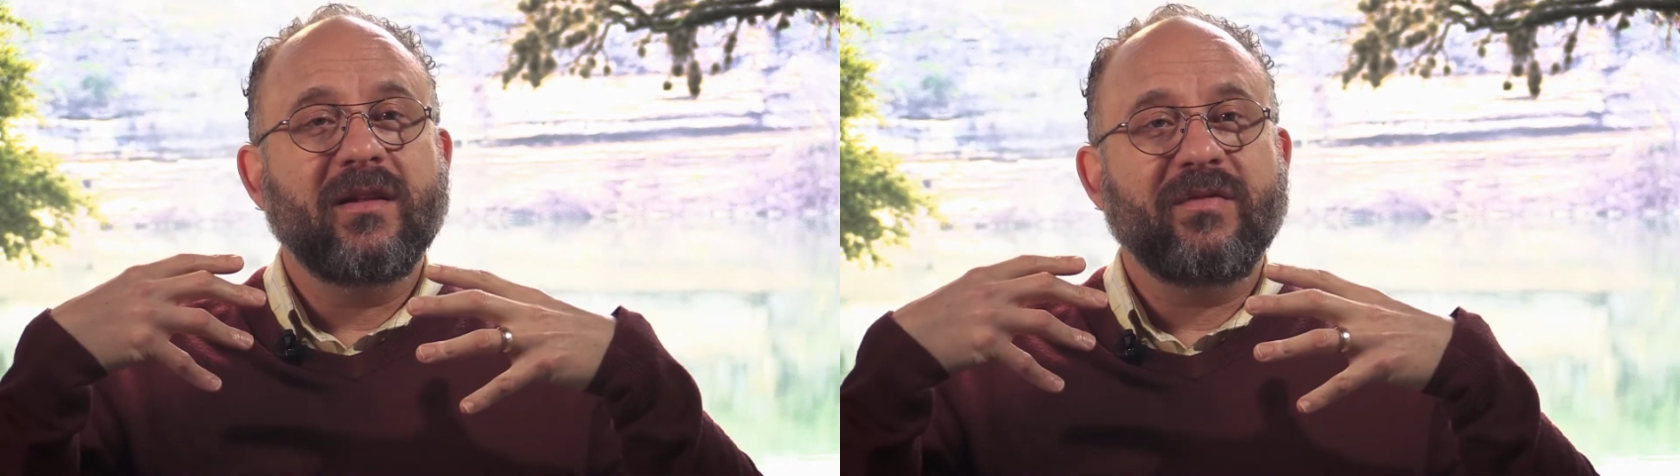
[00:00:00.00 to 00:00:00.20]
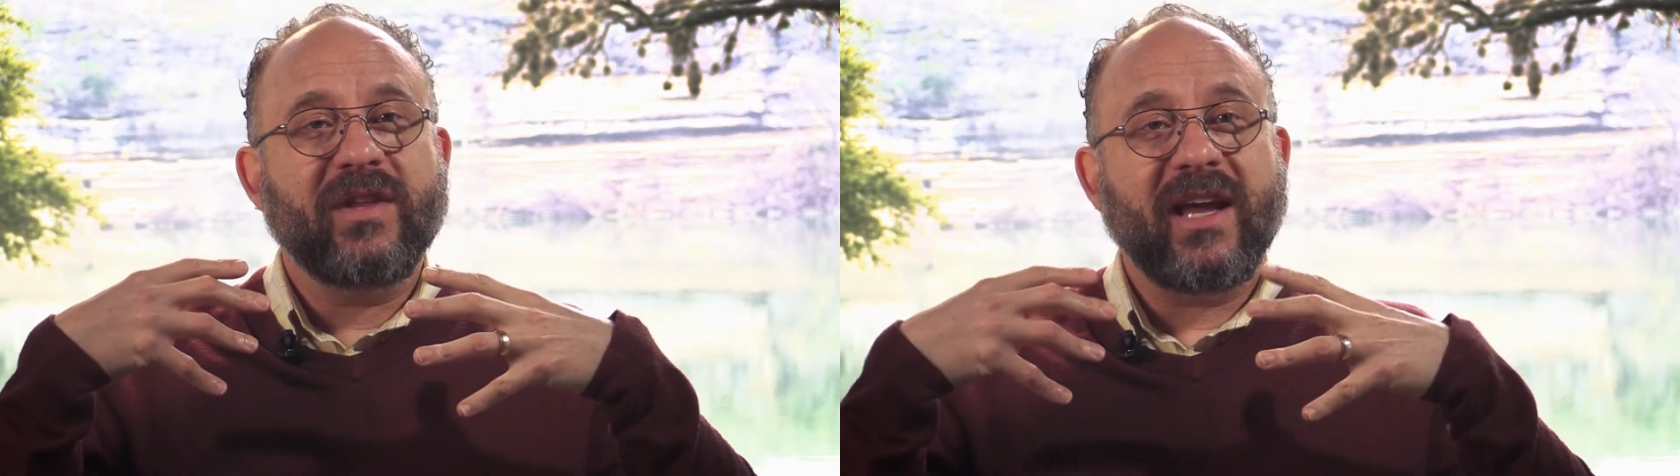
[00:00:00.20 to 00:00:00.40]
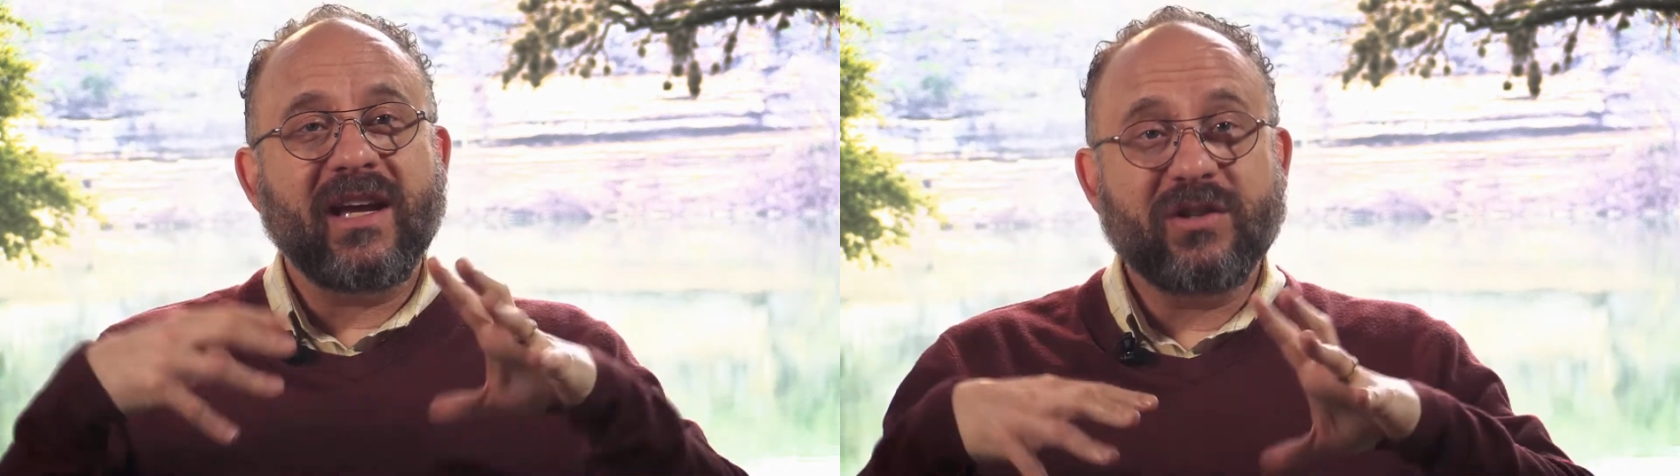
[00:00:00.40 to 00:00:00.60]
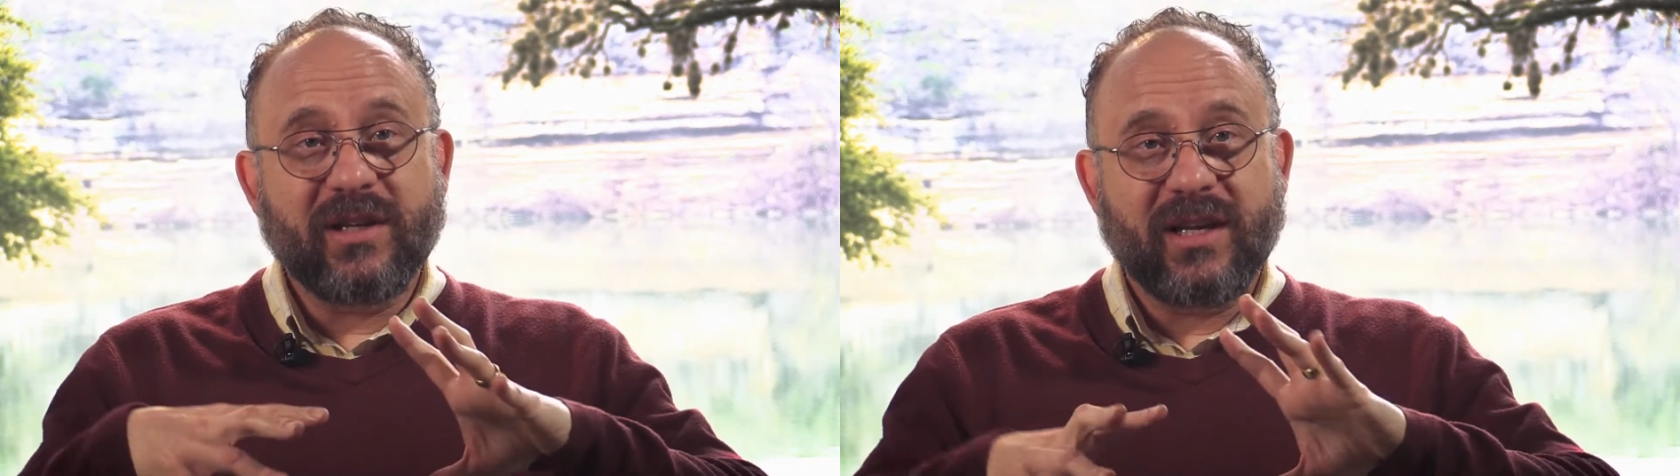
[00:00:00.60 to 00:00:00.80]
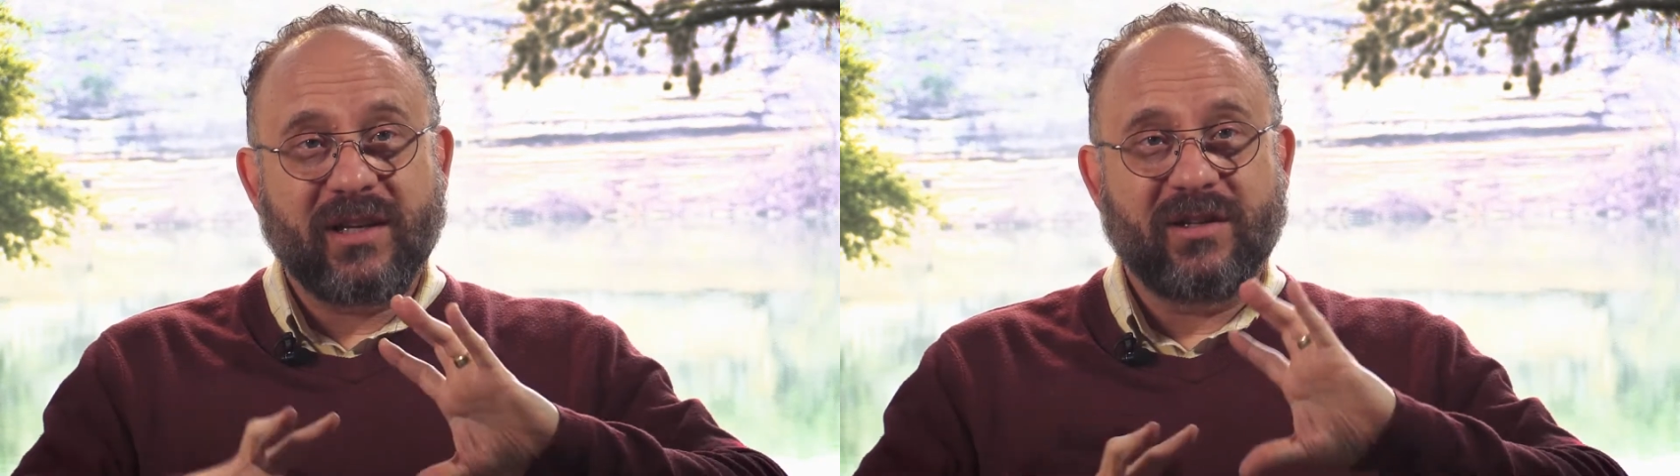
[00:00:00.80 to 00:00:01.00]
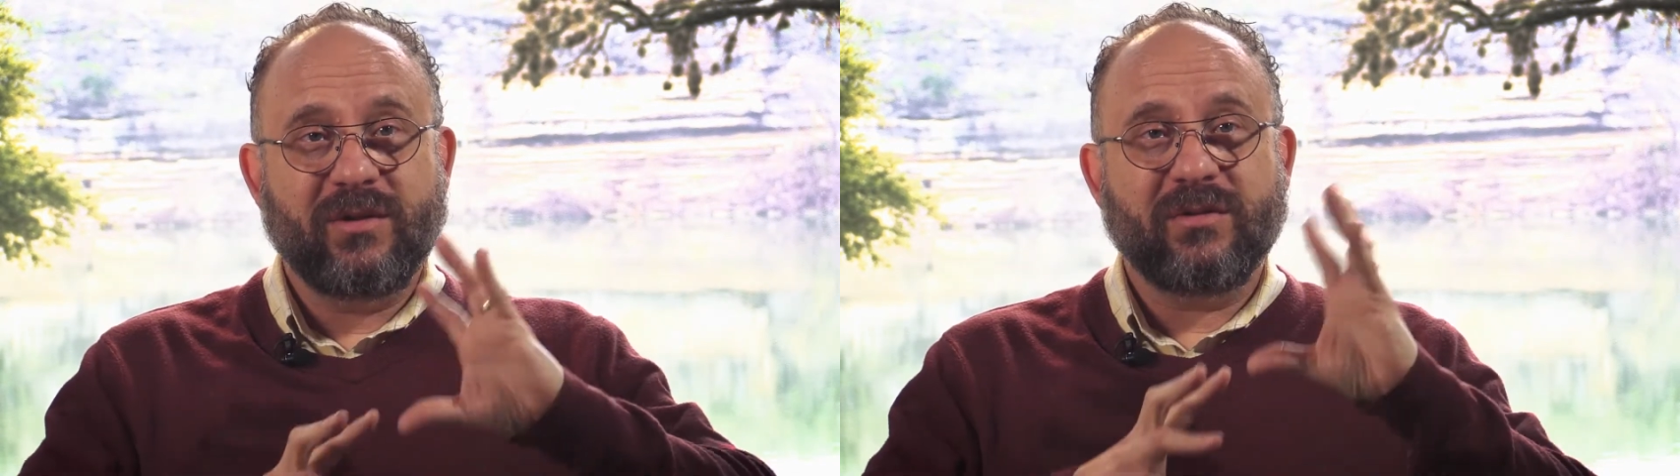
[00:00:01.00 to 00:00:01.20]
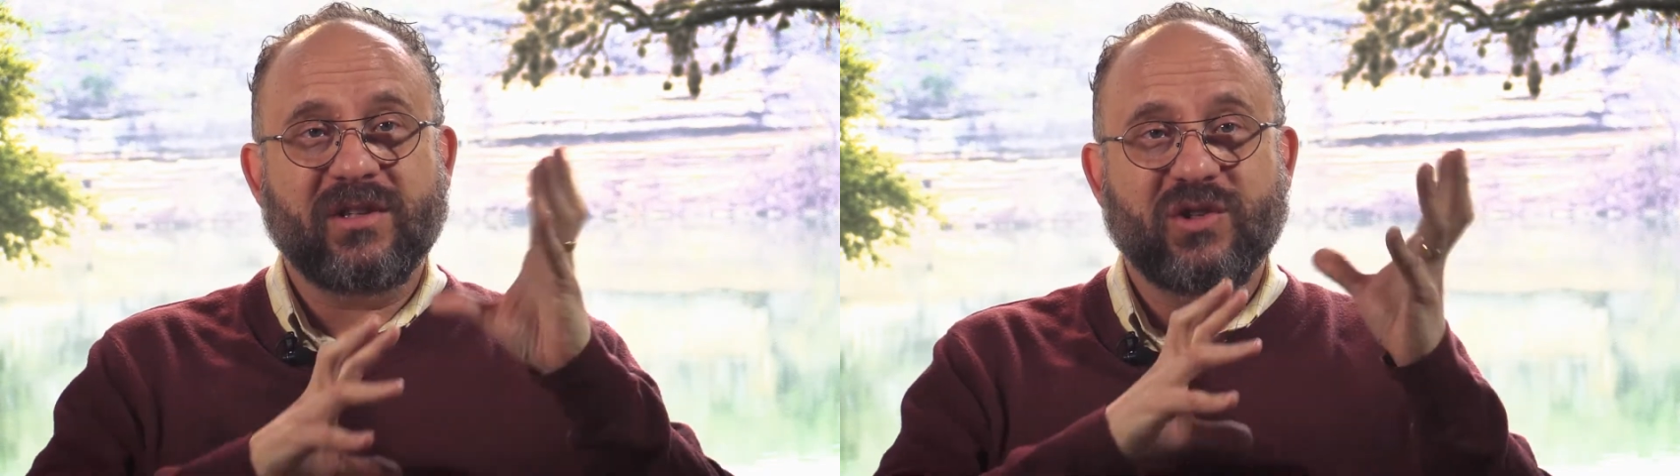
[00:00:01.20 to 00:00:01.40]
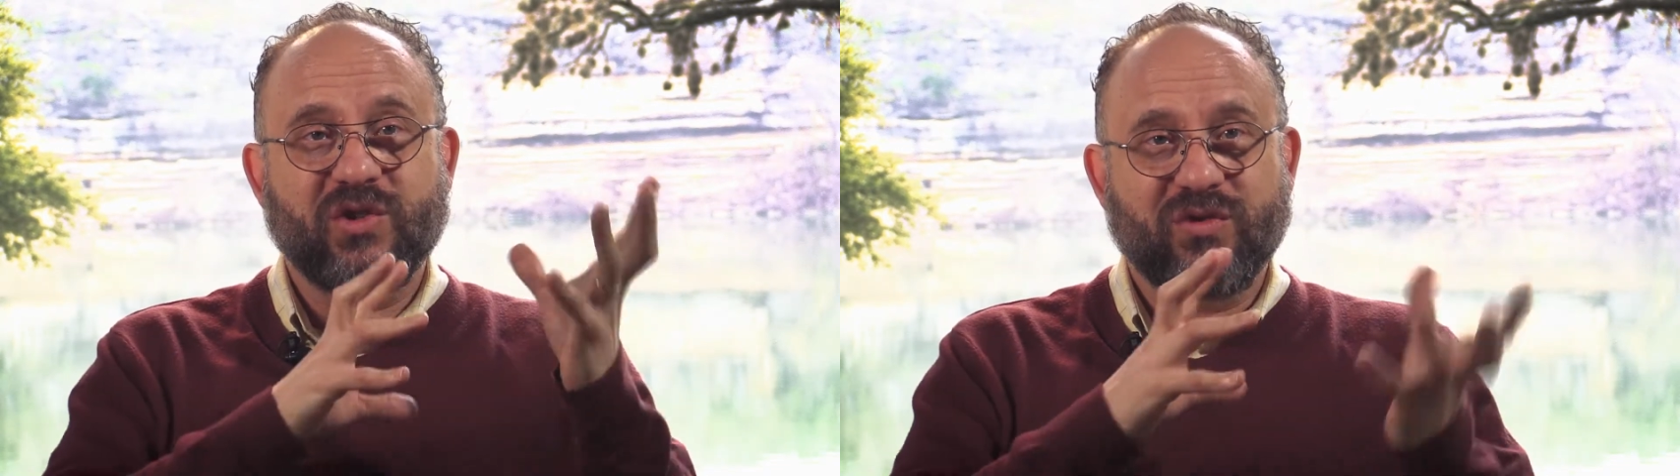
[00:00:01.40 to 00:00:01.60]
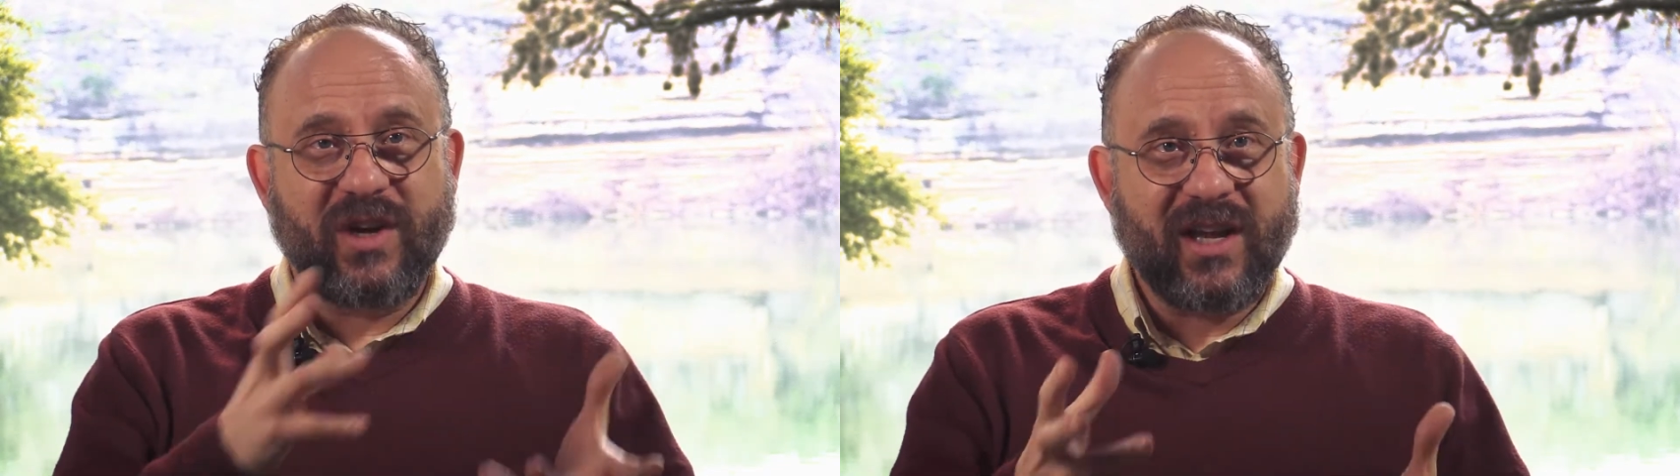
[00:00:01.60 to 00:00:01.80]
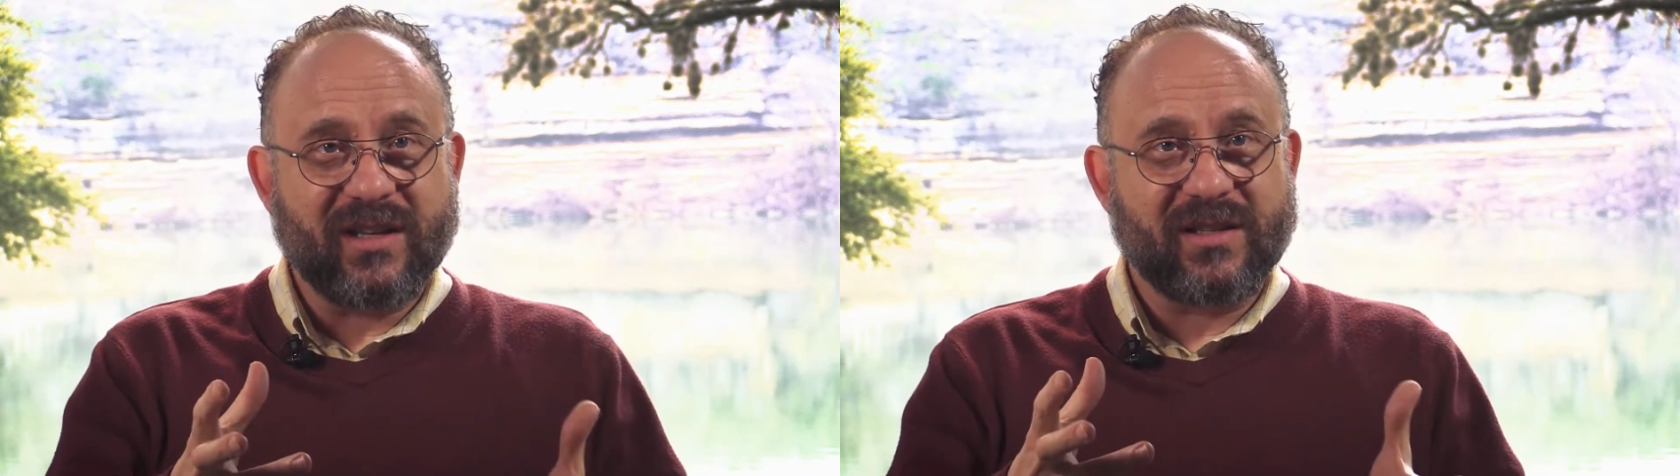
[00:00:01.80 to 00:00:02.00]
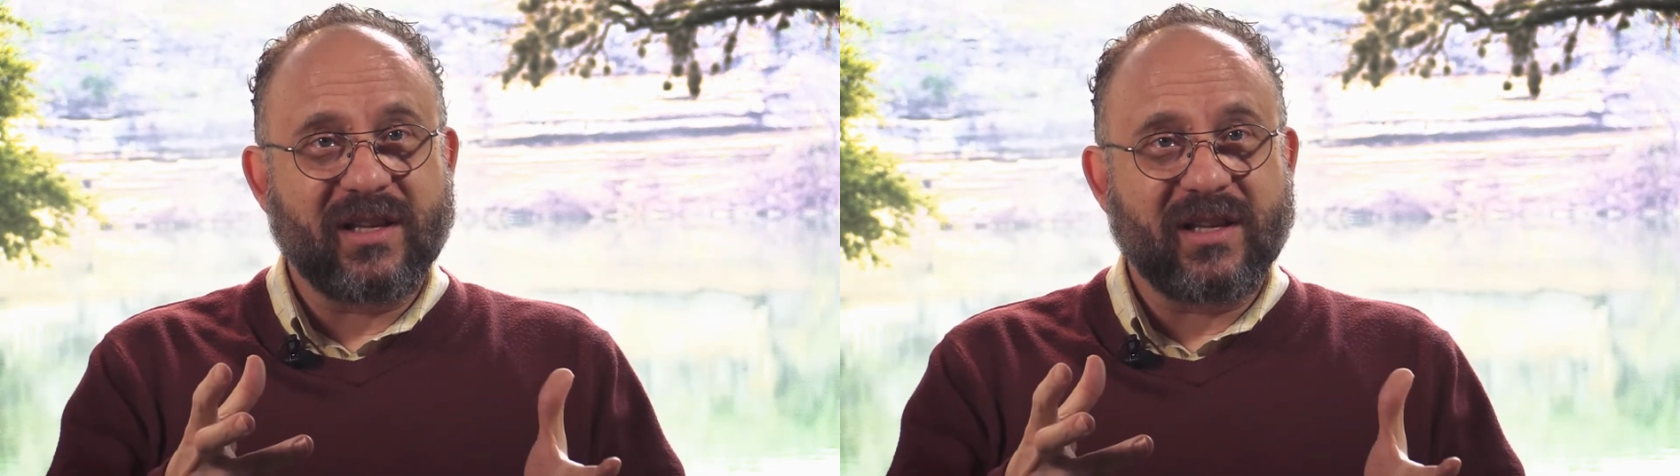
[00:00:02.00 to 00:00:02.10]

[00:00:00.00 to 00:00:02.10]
they actually get into a distress.